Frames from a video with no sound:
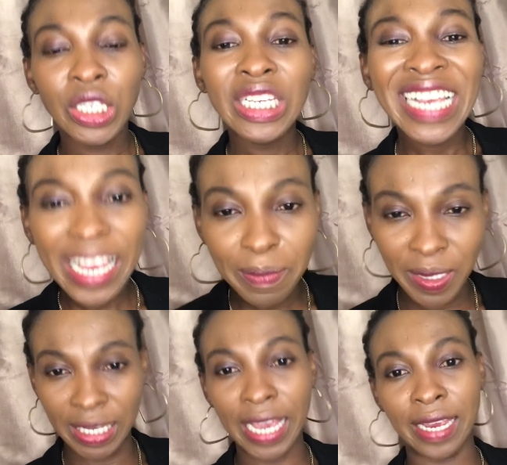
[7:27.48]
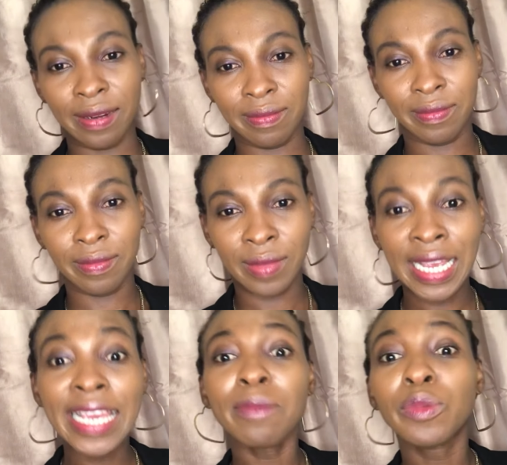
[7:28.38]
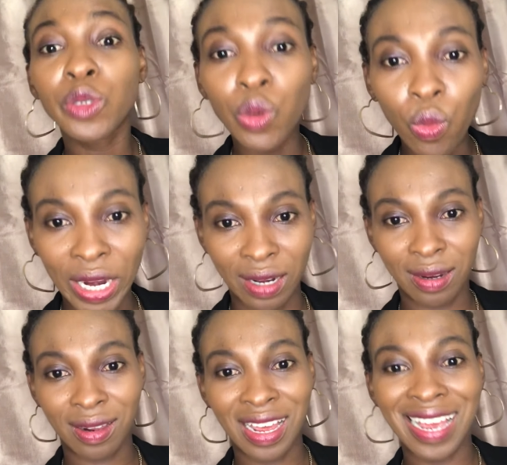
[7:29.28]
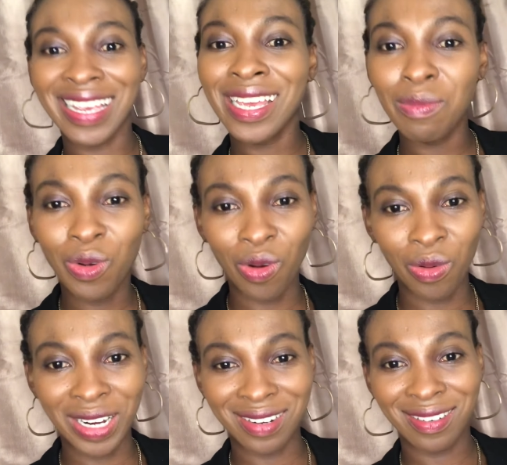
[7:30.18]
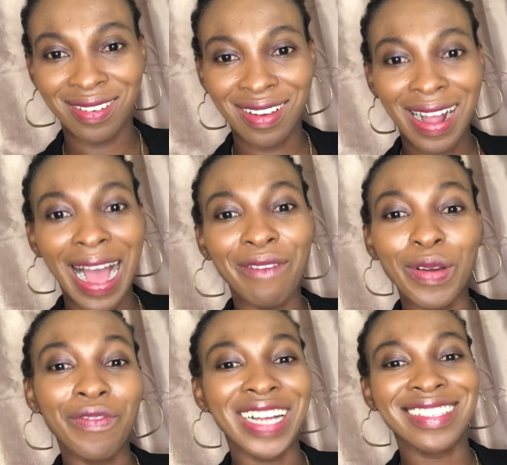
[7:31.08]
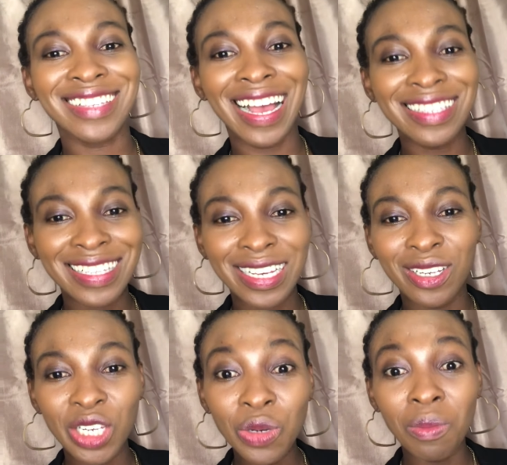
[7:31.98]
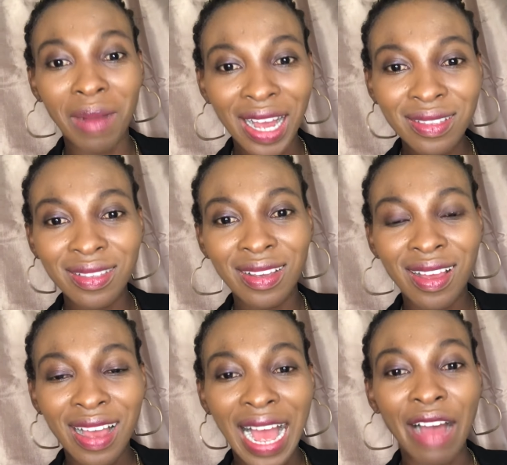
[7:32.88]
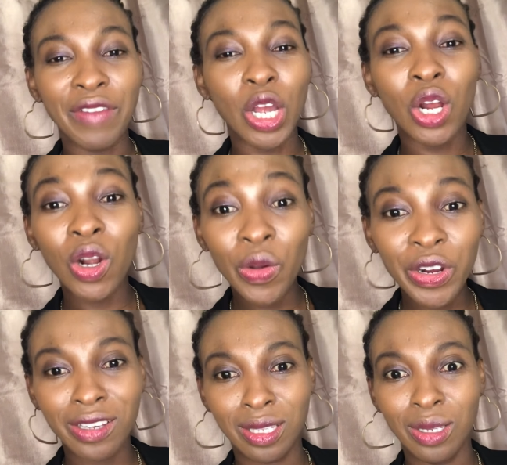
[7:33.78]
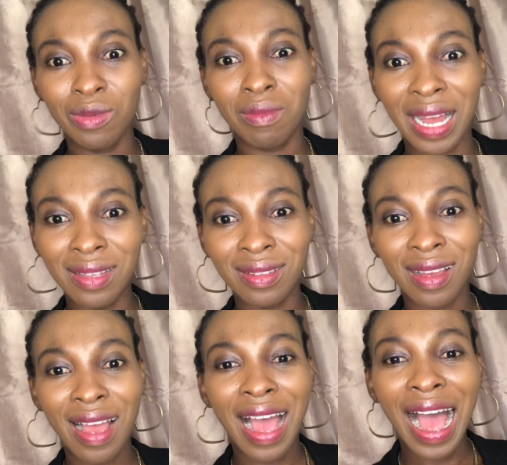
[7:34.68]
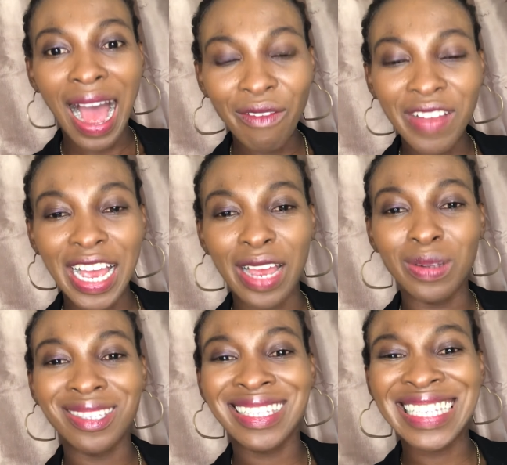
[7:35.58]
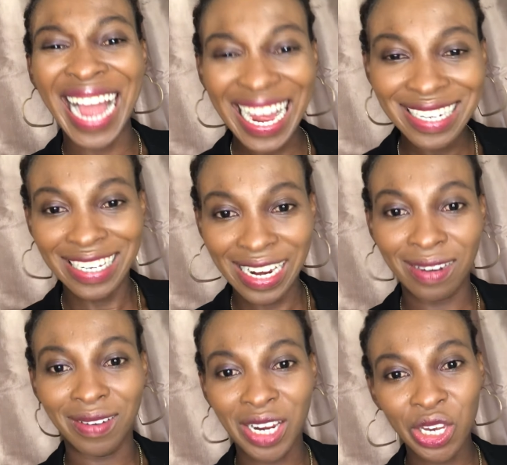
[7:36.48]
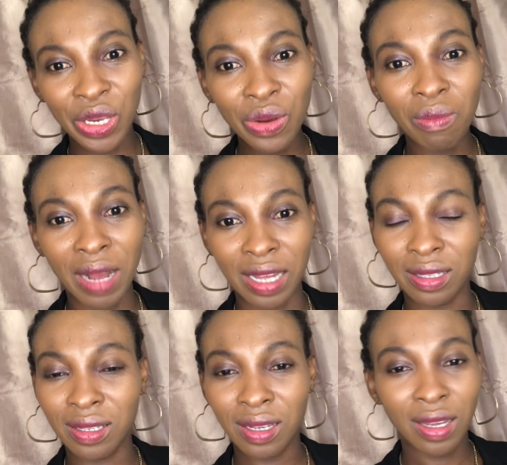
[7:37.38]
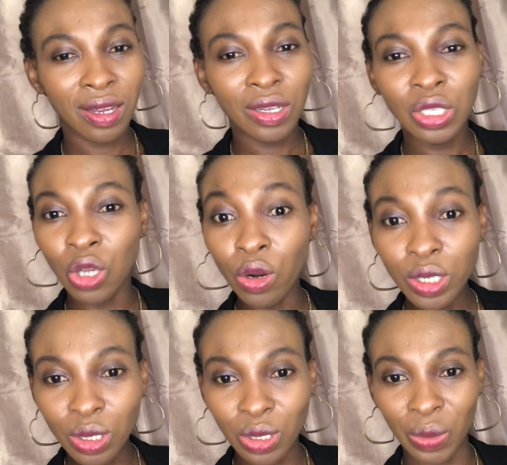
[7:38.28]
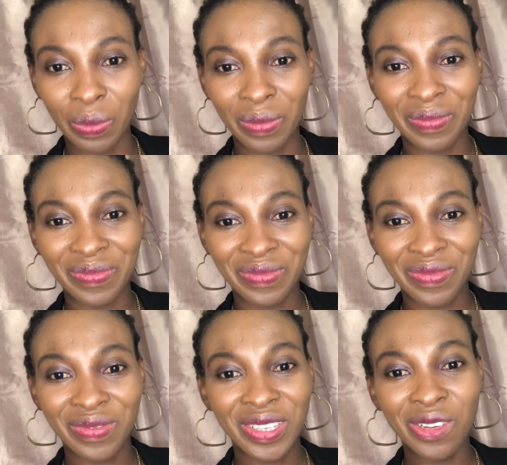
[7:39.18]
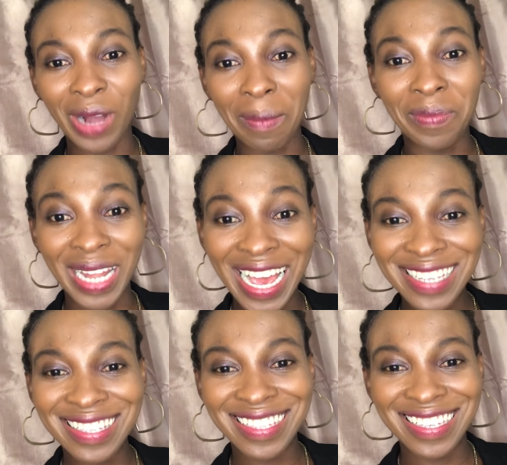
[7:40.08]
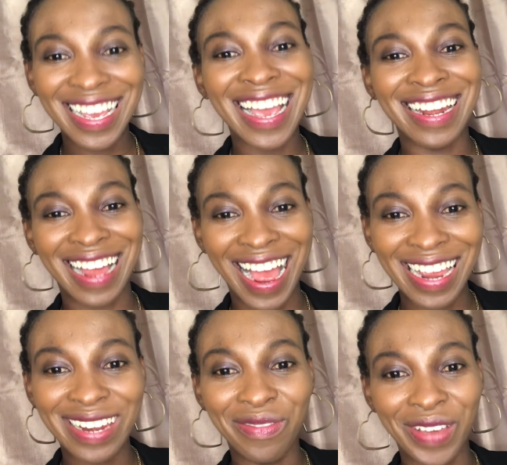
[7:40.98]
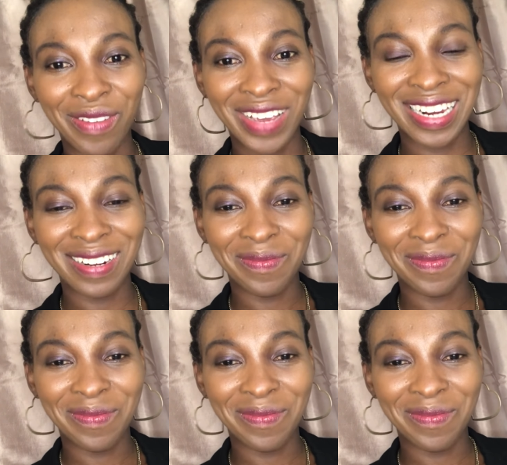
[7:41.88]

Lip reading: Keep saying, keep doing, and keep going. Have a fantastic new month. Have a glorious new month. Have a standing new month. Don't stop. You are blessed and highly favored.